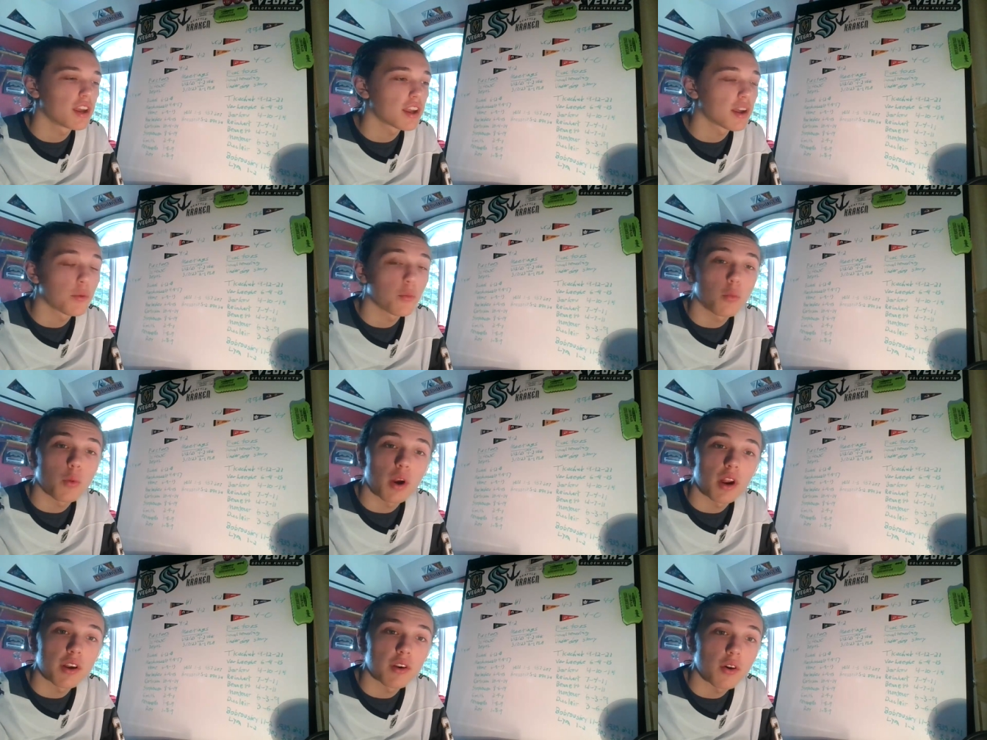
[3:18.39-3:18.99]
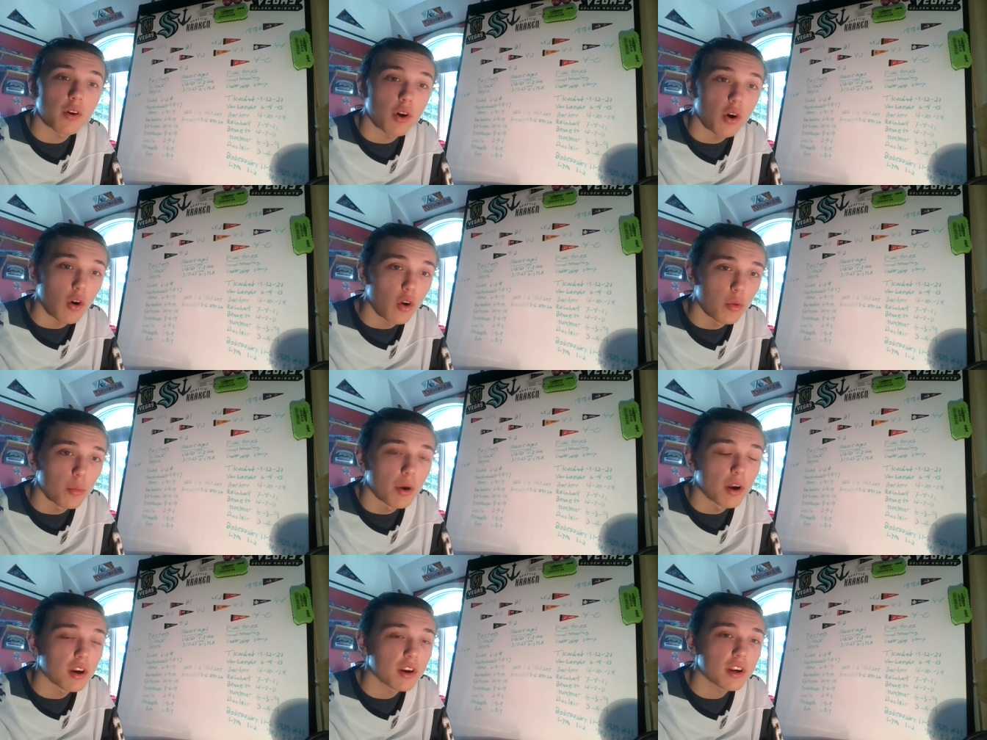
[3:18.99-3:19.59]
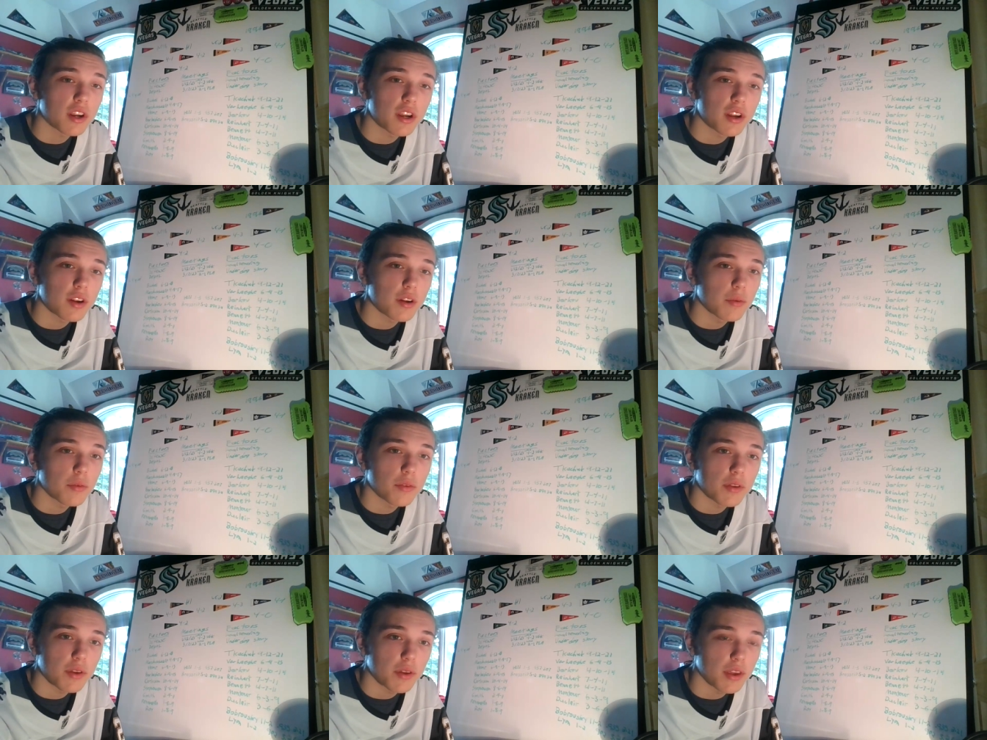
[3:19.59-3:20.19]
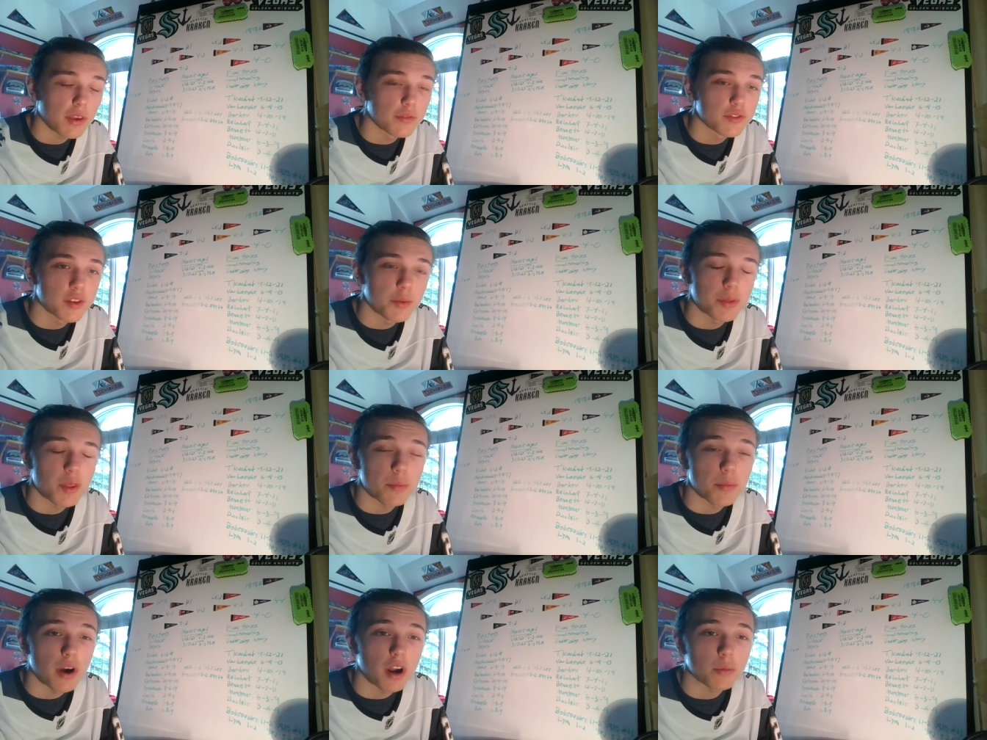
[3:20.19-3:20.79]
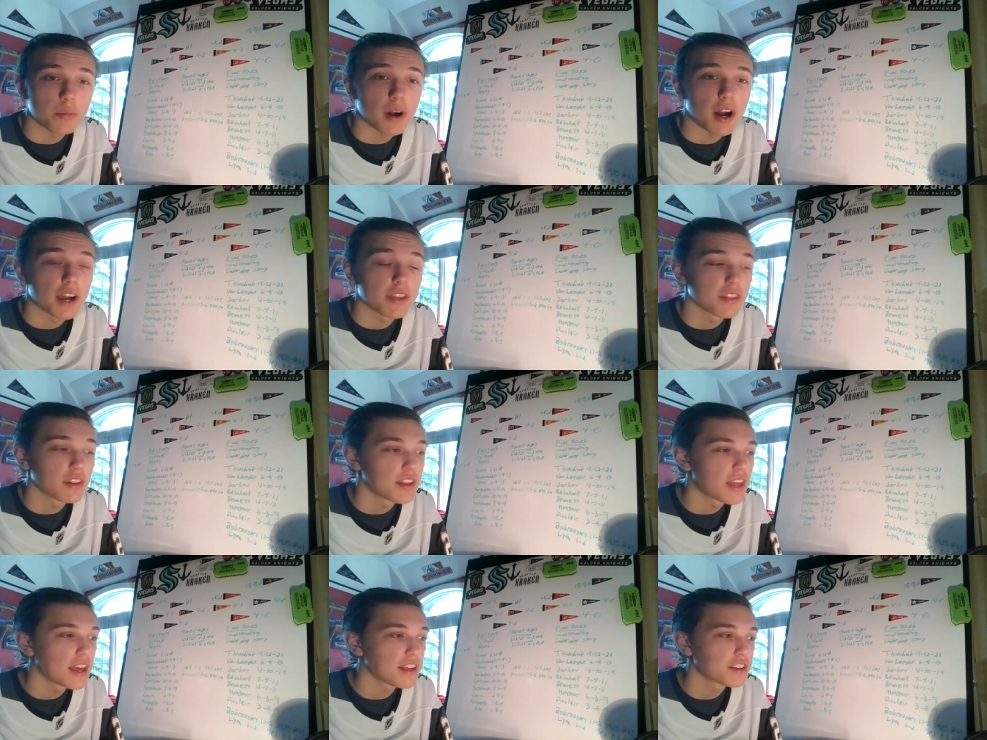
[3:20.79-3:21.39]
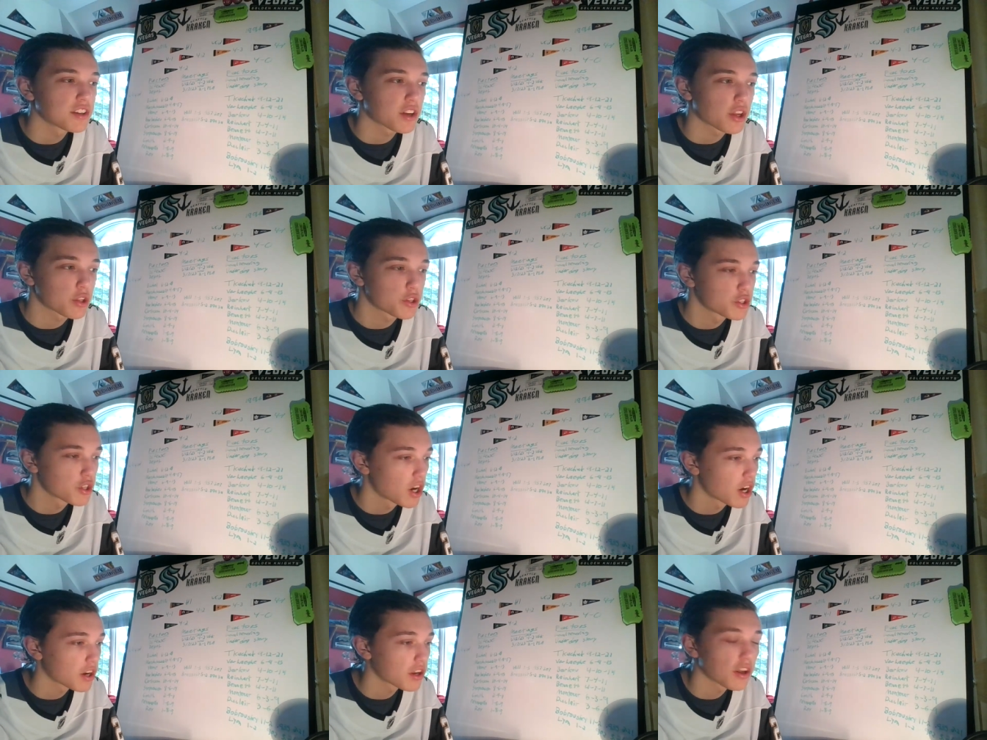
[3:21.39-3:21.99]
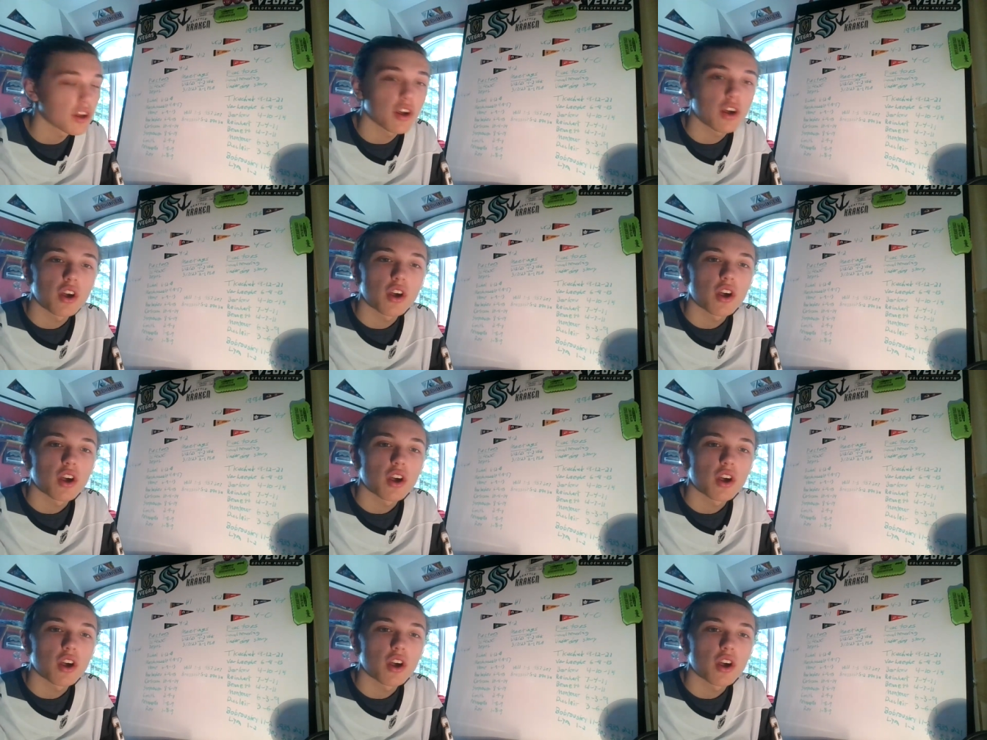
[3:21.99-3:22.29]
where Ullmark gives up the puck behind the net to Tkachuk.